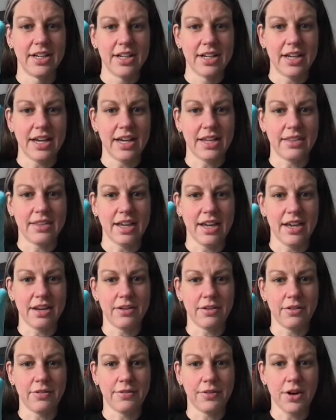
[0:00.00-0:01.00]
And
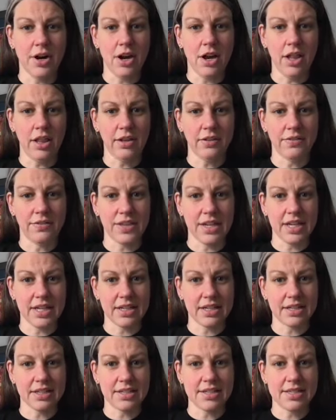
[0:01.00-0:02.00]
then for all of
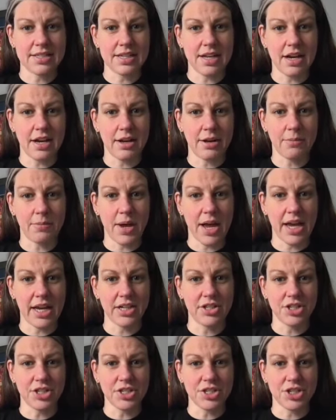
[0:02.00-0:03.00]
these, I
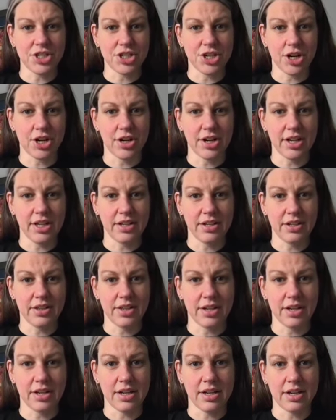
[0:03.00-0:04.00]
just charted
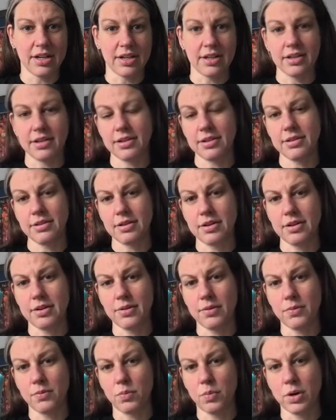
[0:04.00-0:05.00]
the
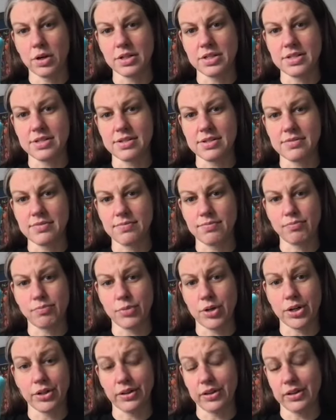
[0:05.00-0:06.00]
words
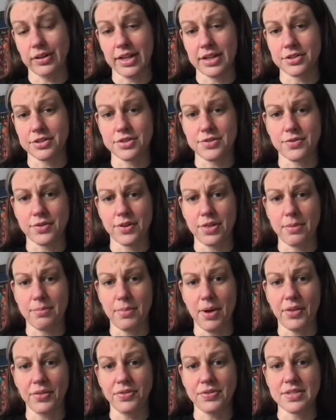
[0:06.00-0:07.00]
or the letters for the
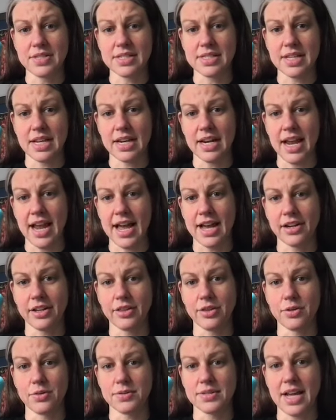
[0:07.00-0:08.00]
months and added
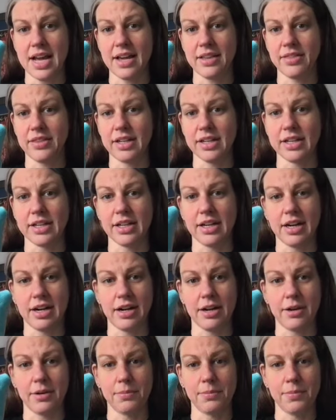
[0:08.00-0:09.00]
those on there.
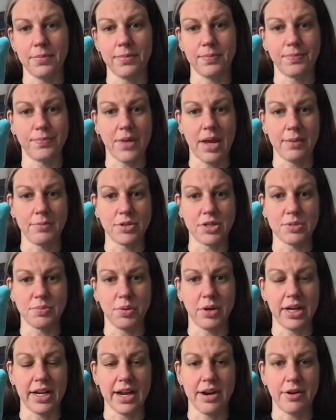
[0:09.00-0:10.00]
I'm just
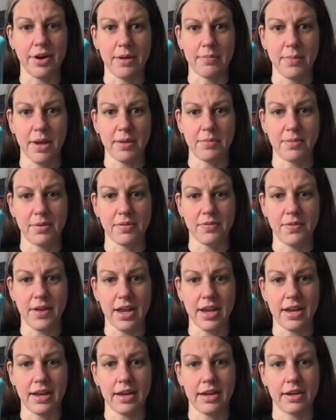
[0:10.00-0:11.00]
putting out on my
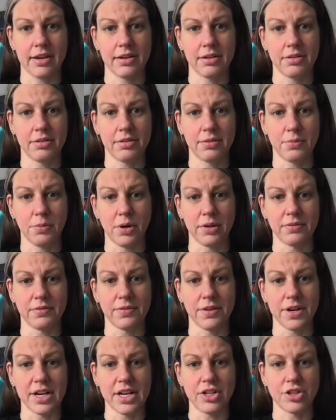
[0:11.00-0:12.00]
buffet one
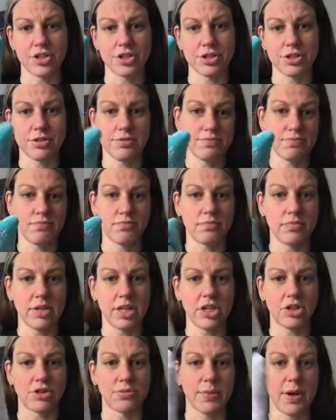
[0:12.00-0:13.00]
for each
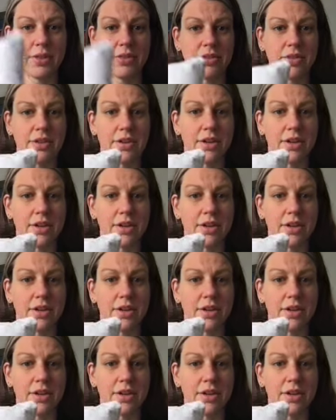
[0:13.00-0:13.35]
month.